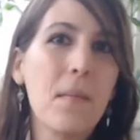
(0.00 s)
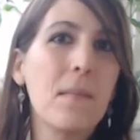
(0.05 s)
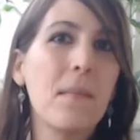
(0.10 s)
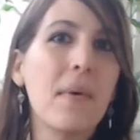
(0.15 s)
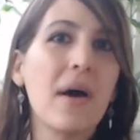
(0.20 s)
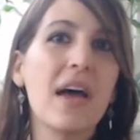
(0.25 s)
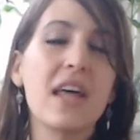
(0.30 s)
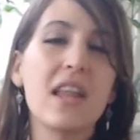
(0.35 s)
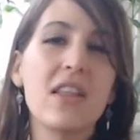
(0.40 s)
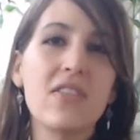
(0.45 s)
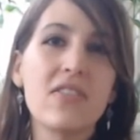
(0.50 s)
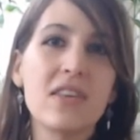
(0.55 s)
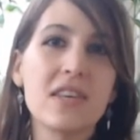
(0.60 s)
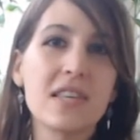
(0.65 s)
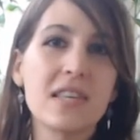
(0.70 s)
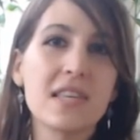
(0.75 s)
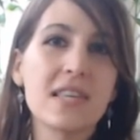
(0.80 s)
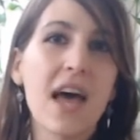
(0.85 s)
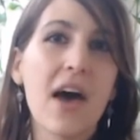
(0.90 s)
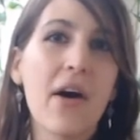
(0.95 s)
but this
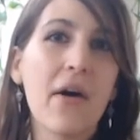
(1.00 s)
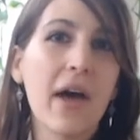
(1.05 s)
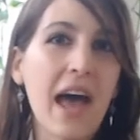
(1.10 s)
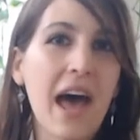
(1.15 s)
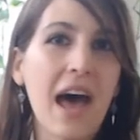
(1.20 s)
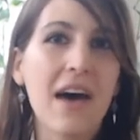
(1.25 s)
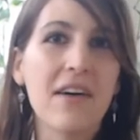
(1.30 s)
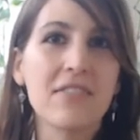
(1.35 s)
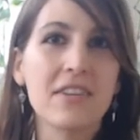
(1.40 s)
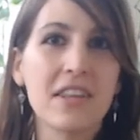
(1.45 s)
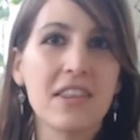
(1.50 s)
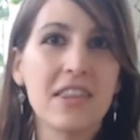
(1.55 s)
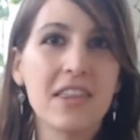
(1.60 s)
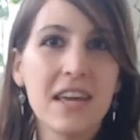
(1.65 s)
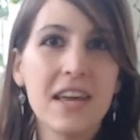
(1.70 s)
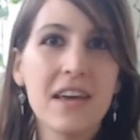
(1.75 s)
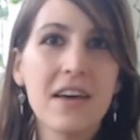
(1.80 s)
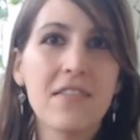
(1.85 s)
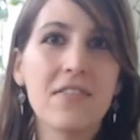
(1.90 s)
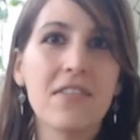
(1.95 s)
is how I have to
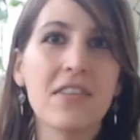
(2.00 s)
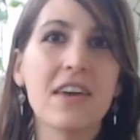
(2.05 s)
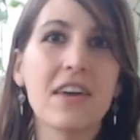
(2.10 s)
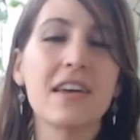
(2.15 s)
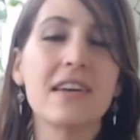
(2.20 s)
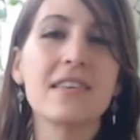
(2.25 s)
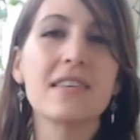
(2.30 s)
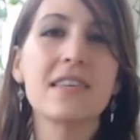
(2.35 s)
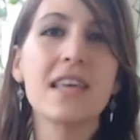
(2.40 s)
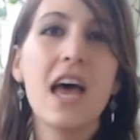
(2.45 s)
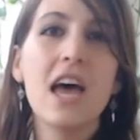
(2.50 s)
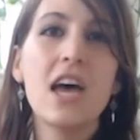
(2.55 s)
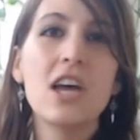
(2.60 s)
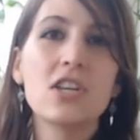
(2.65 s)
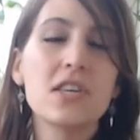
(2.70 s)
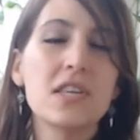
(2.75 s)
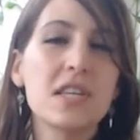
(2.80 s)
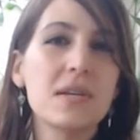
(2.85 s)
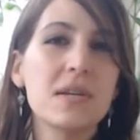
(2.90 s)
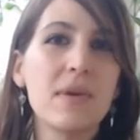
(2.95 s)
think of things
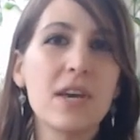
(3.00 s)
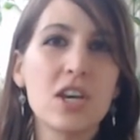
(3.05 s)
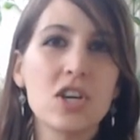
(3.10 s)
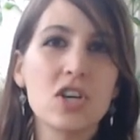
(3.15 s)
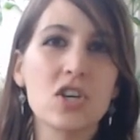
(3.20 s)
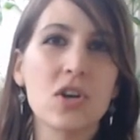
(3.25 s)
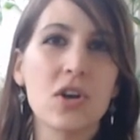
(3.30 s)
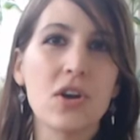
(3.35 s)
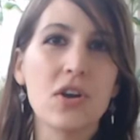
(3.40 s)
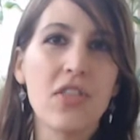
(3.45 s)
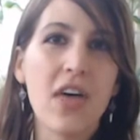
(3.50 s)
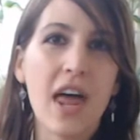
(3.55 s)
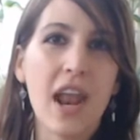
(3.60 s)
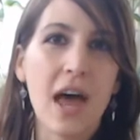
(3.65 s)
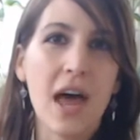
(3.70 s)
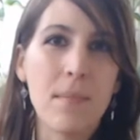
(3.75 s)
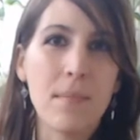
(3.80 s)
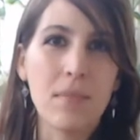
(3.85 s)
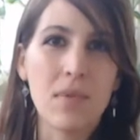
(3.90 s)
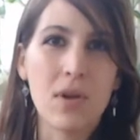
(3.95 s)
just to make sure that
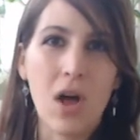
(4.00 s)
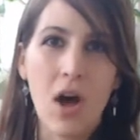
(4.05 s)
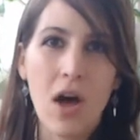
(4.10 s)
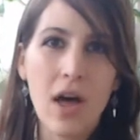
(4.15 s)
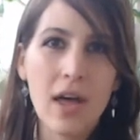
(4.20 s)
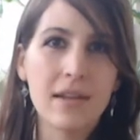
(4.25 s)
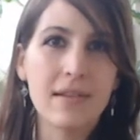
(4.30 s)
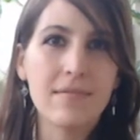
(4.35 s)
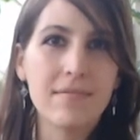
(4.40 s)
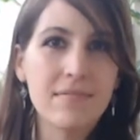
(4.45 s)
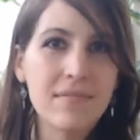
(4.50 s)
I'm not